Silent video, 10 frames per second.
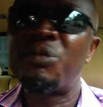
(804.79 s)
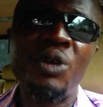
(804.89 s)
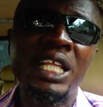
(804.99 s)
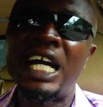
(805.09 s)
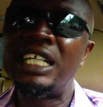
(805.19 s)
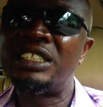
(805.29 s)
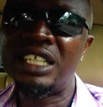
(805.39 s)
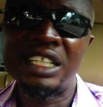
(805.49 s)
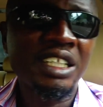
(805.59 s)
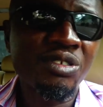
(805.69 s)
whether it's
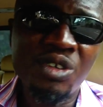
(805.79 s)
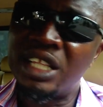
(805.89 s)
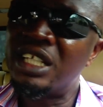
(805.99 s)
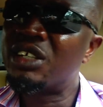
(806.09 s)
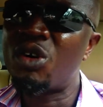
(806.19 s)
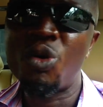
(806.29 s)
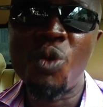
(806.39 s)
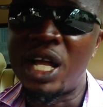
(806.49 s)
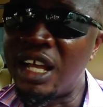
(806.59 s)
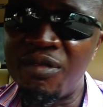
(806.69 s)
electronic or
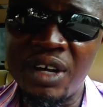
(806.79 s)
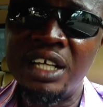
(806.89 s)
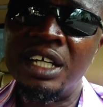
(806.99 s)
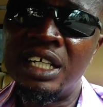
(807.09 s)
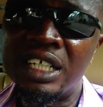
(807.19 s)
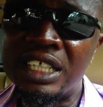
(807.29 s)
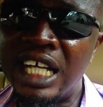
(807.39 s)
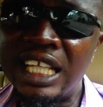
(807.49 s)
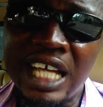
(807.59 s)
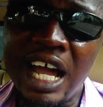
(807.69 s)
whatever,
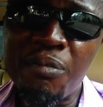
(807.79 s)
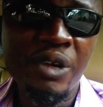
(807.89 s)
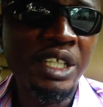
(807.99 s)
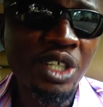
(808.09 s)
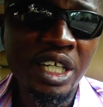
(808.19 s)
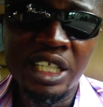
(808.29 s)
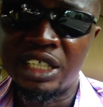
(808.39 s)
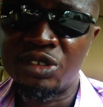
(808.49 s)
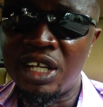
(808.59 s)
get that pressure gauge.